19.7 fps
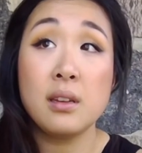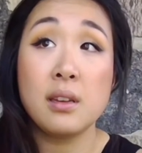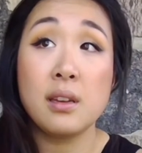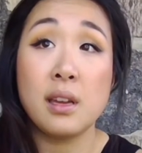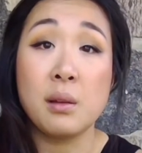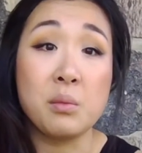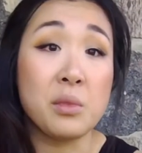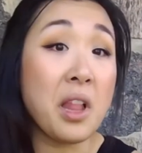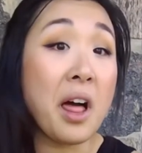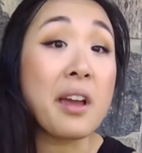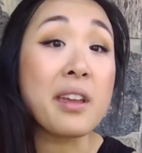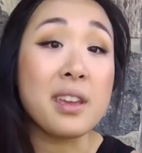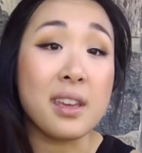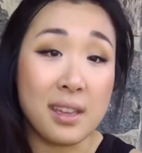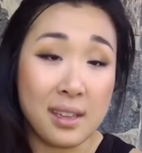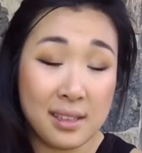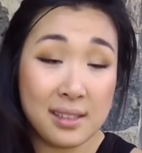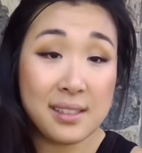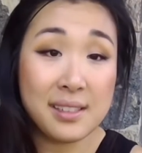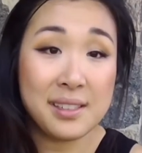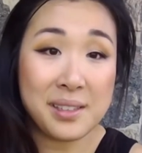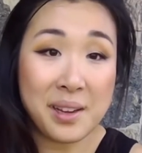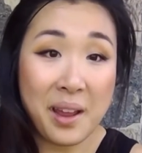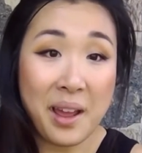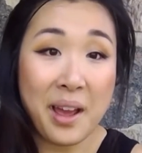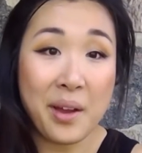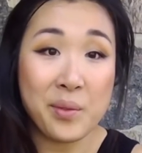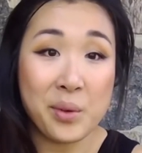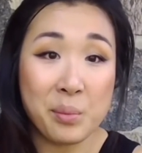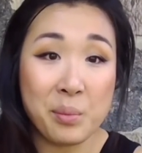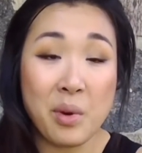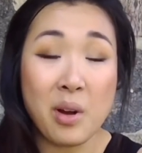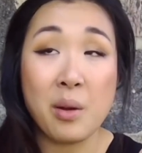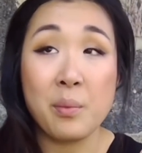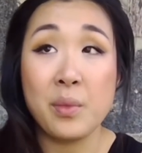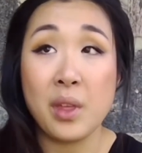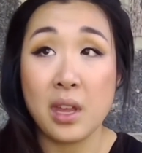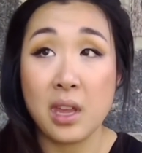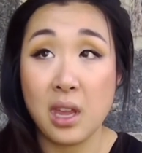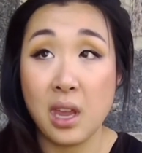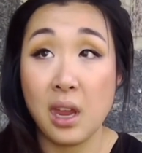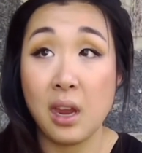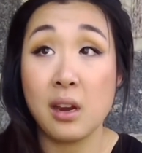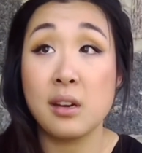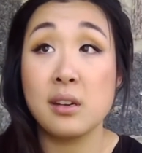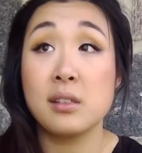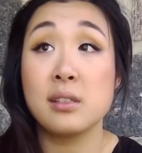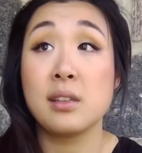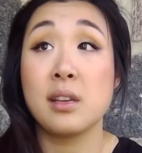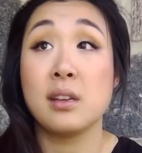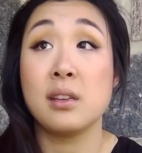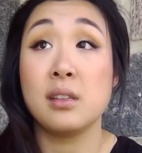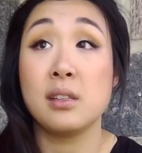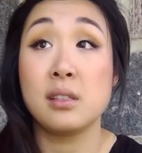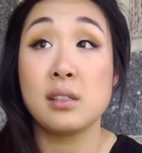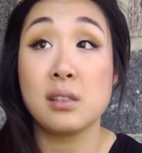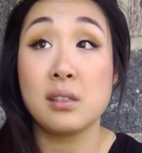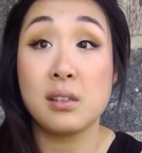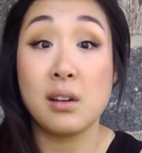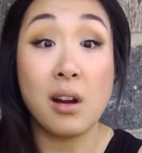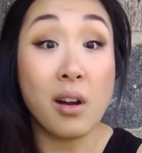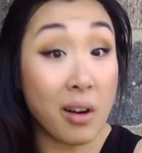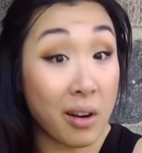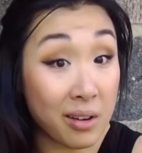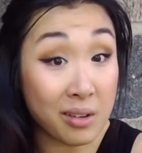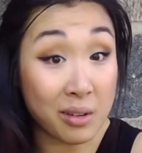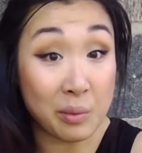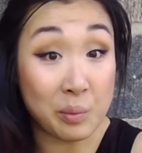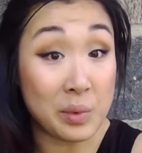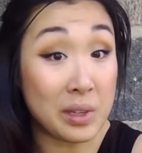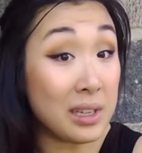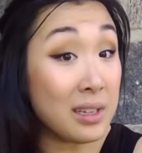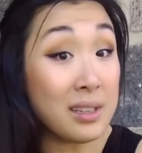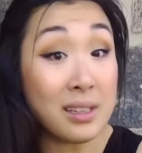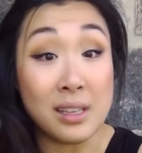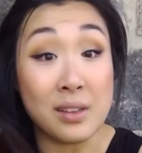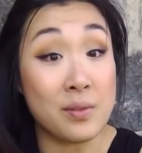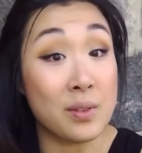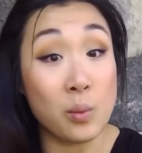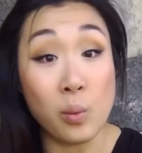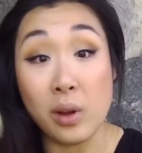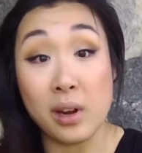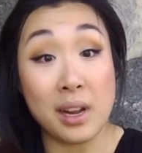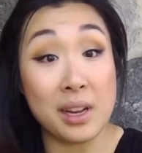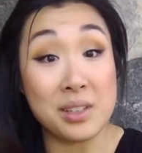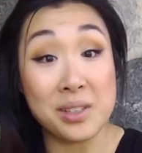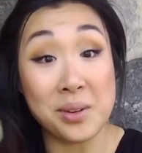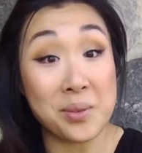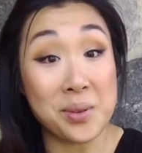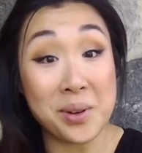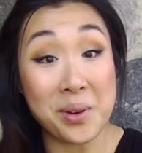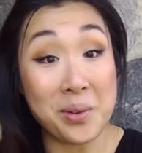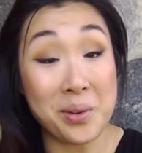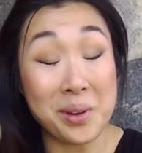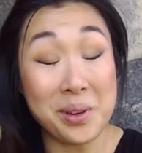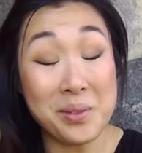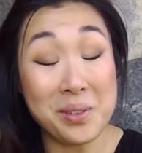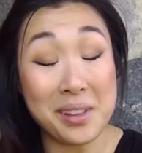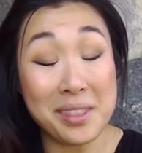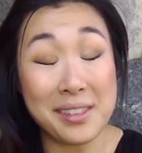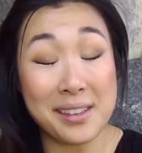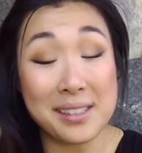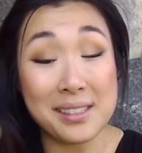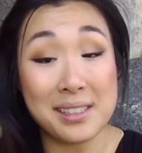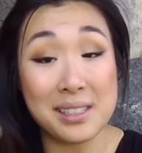am lucky to have a mom that cares and is hard on me even when I don't agree with it.